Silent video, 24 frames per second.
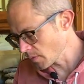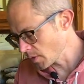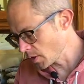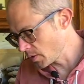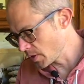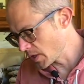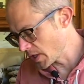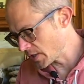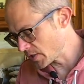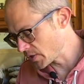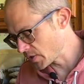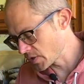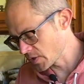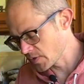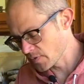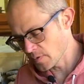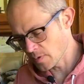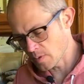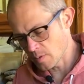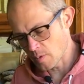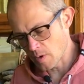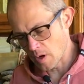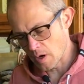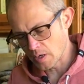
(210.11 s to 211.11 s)
Nice, just for
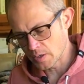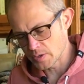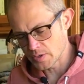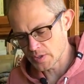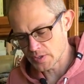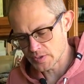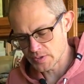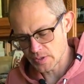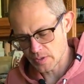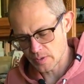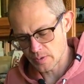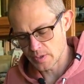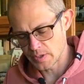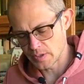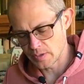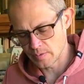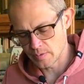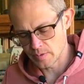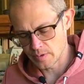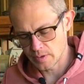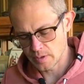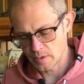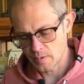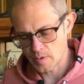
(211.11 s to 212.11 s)
a wash, that's already
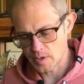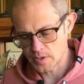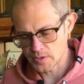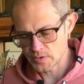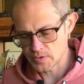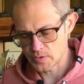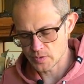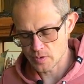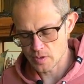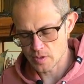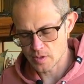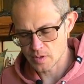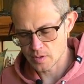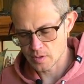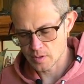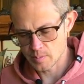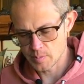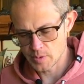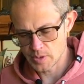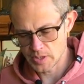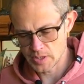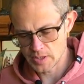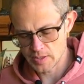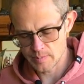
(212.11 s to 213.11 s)
really quite strong. I'm
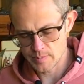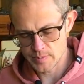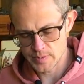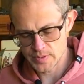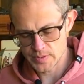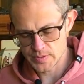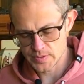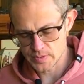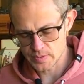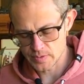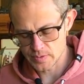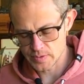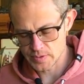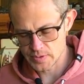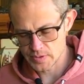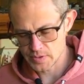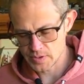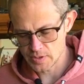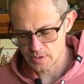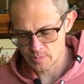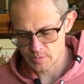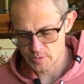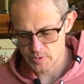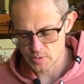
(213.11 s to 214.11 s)
going to keep these early
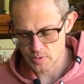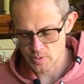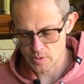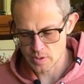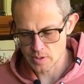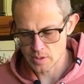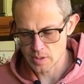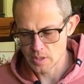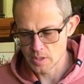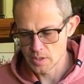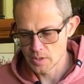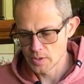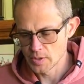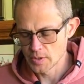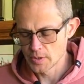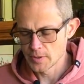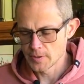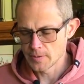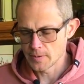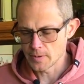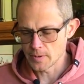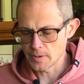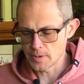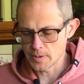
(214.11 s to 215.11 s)
steeps short.
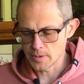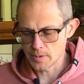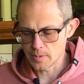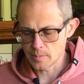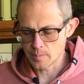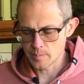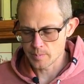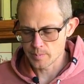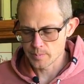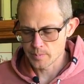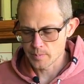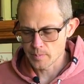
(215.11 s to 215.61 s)
The